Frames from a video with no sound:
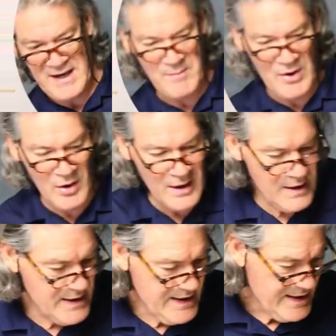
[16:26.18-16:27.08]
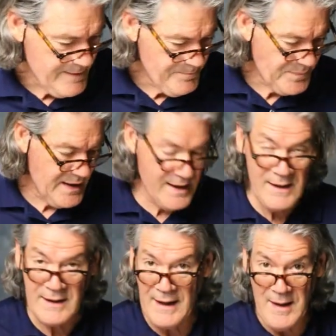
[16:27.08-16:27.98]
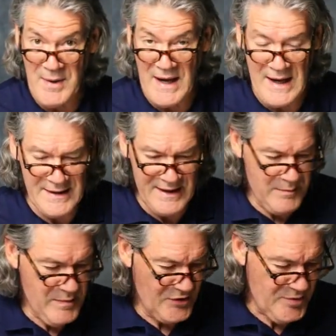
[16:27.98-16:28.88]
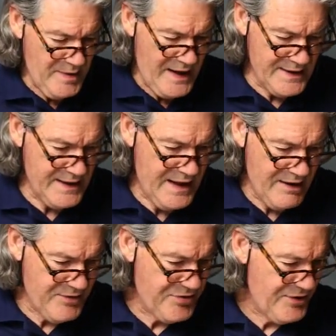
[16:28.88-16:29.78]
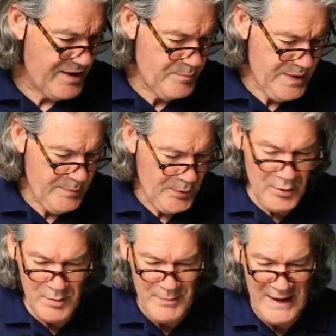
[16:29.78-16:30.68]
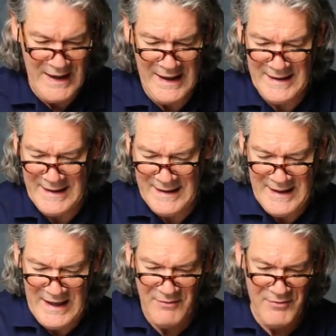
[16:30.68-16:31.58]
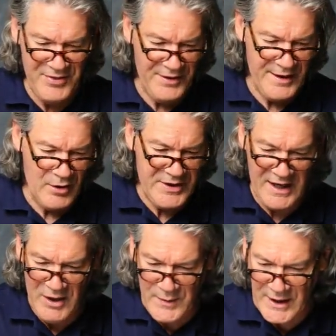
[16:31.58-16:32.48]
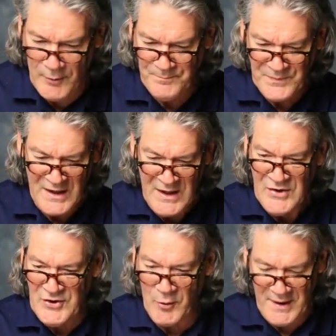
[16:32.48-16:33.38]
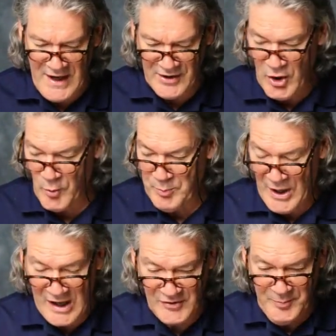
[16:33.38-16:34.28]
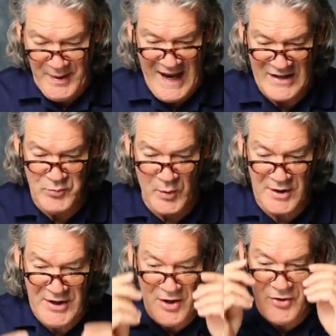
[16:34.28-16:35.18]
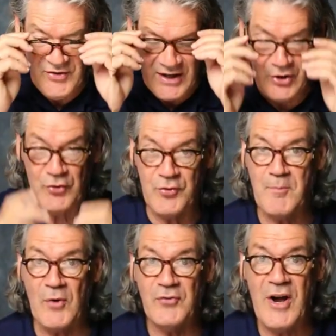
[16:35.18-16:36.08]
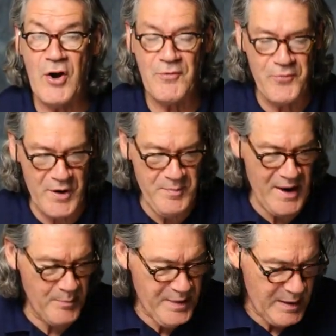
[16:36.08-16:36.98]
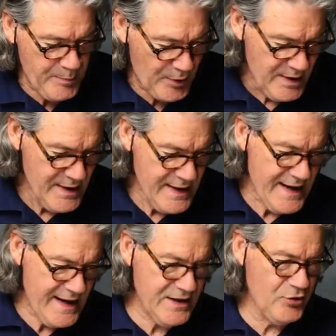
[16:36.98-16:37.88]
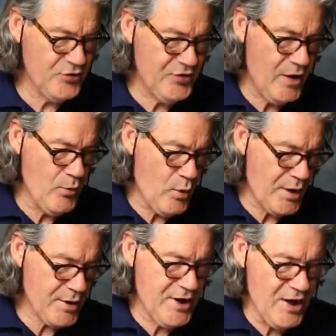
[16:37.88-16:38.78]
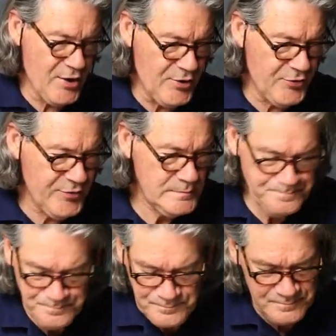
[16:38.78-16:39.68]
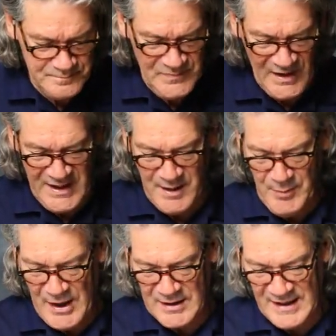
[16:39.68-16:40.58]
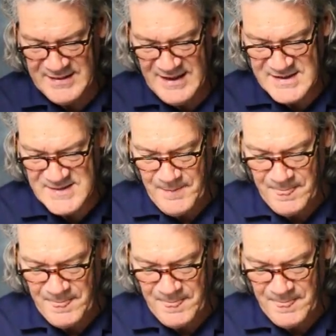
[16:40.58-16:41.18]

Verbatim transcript: email. Got I'm behind in emails. I'm behind in everything, people. Behind in everything. Okay, here we go. So by now you know blocks, pads, watercolors. I use mostly 140 pound paper. I use uh, watercolors in a block like this.